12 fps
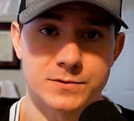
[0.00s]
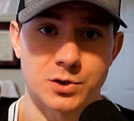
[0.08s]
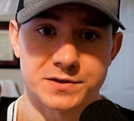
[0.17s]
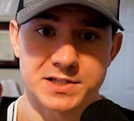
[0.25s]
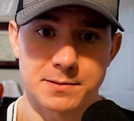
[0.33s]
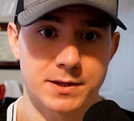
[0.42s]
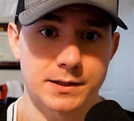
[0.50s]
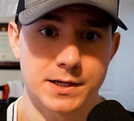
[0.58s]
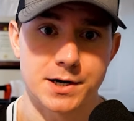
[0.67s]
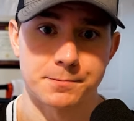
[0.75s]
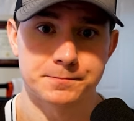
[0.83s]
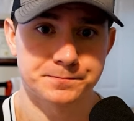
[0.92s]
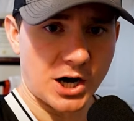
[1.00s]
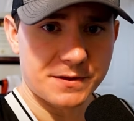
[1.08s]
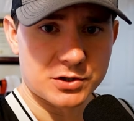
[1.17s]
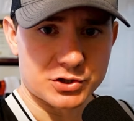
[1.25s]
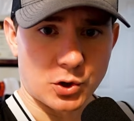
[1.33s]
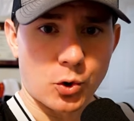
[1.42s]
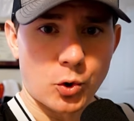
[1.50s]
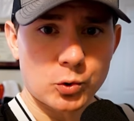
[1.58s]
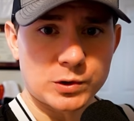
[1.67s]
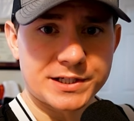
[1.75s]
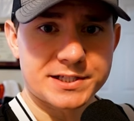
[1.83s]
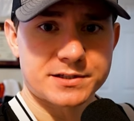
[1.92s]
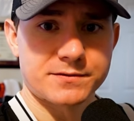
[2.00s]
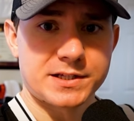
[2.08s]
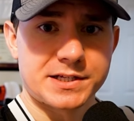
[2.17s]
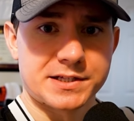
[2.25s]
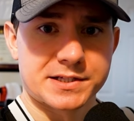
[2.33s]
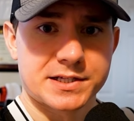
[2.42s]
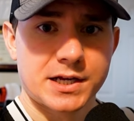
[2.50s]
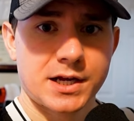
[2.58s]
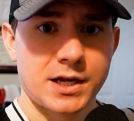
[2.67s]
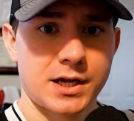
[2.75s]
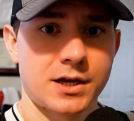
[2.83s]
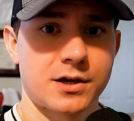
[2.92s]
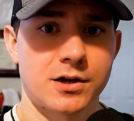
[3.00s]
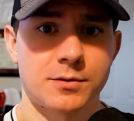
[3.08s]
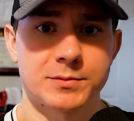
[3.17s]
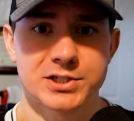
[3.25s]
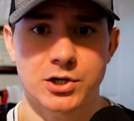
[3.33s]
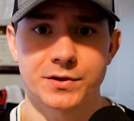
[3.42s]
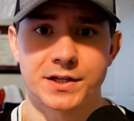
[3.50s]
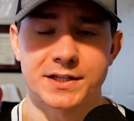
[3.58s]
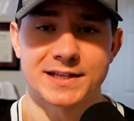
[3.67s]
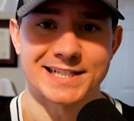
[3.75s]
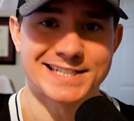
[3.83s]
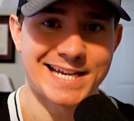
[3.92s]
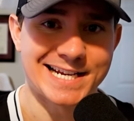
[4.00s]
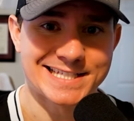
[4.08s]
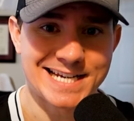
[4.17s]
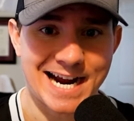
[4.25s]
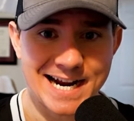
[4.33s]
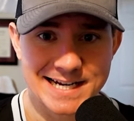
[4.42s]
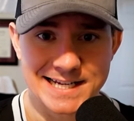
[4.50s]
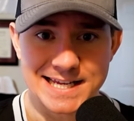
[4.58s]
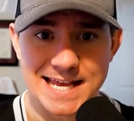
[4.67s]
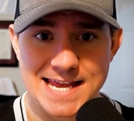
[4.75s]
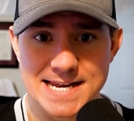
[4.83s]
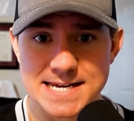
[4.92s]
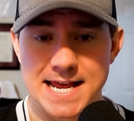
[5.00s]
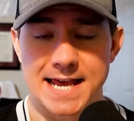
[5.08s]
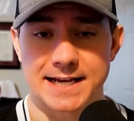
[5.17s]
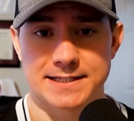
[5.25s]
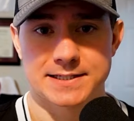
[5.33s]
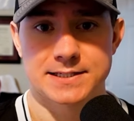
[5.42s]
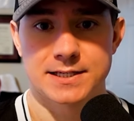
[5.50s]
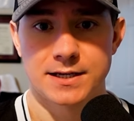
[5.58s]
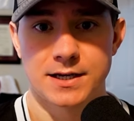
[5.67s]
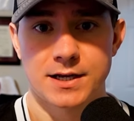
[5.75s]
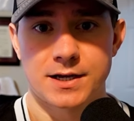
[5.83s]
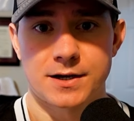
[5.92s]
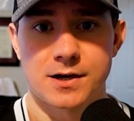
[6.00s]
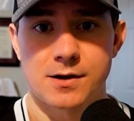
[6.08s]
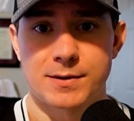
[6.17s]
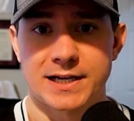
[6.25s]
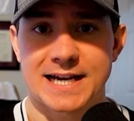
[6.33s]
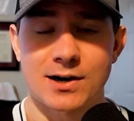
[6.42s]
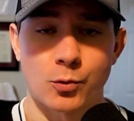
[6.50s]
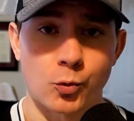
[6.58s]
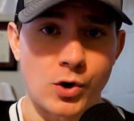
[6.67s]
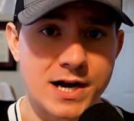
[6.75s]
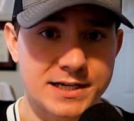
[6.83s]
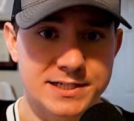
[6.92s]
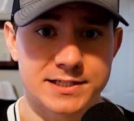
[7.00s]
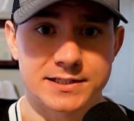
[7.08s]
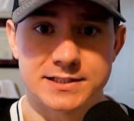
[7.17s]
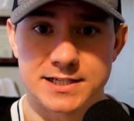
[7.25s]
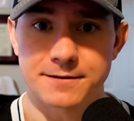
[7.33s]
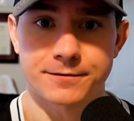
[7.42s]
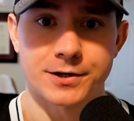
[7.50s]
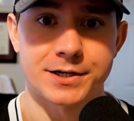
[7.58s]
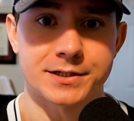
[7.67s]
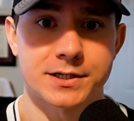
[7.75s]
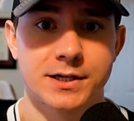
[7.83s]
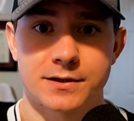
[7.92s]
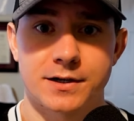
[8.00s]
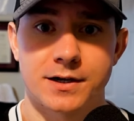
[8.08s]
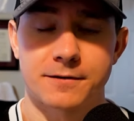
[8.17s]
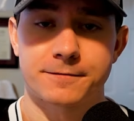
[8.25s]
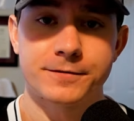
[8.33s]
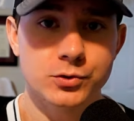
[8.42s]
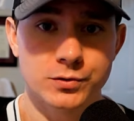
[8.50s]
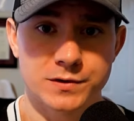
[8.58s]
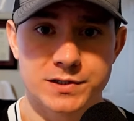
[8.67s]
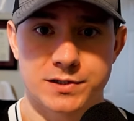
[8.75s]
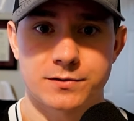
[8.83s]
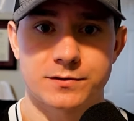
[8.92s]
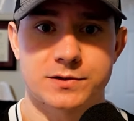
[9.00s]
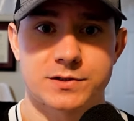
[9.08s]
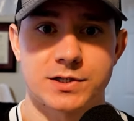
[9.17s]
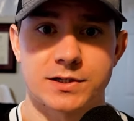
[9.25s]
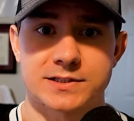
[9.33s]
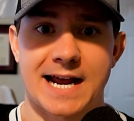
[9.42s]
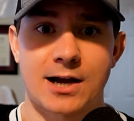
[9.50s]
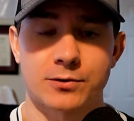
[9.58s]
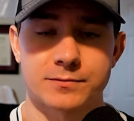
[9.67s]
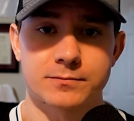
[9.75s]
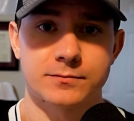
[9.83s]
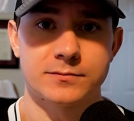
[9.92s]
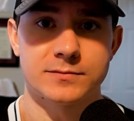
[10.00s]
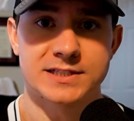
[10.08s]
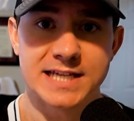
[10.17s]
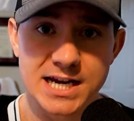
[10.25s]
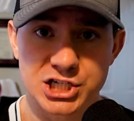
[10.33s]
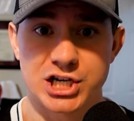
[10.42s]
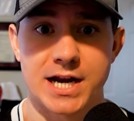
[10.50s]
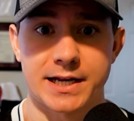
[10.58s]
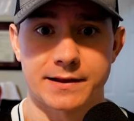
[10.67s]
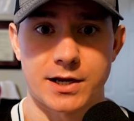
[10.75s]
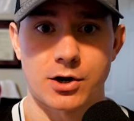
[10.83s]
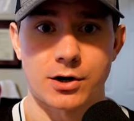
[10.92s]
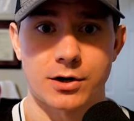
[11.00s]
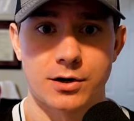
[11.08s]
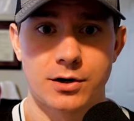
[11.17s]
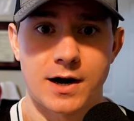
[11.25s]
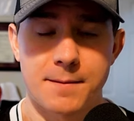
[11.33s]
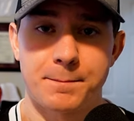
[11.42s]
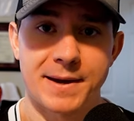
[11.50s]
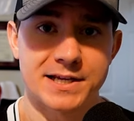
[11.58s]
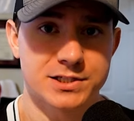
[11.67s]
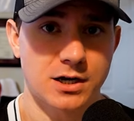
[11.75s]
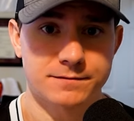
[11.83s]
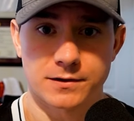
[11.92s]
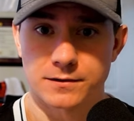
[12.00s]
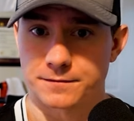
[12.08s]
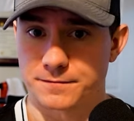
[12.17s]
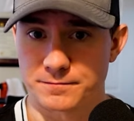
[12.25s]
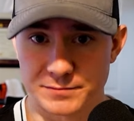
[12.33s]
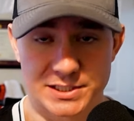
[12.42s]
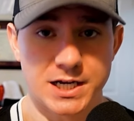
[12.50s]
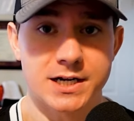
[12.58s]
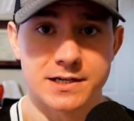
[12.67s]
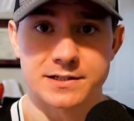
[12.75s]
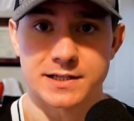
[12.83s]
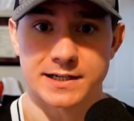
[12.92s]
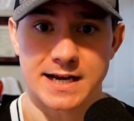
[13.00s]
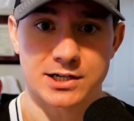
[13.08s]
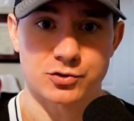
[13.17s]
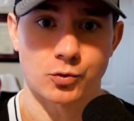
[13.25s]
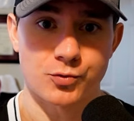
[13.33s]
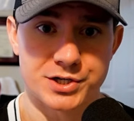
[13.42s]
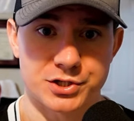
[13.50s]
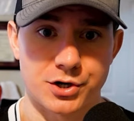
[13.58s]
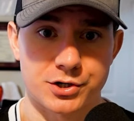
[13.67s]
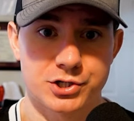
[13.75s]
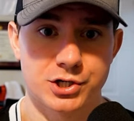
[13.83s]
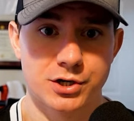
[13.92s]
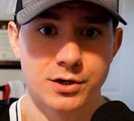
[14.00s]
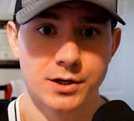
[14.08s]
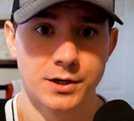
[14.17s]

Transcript: So same thing there. All right, and there's a whole list of these. Um, it's called the, the satiety index, um, and it kind of ranks different uh, foods to, to how satiating they are, right? Based off of studies, like actual research.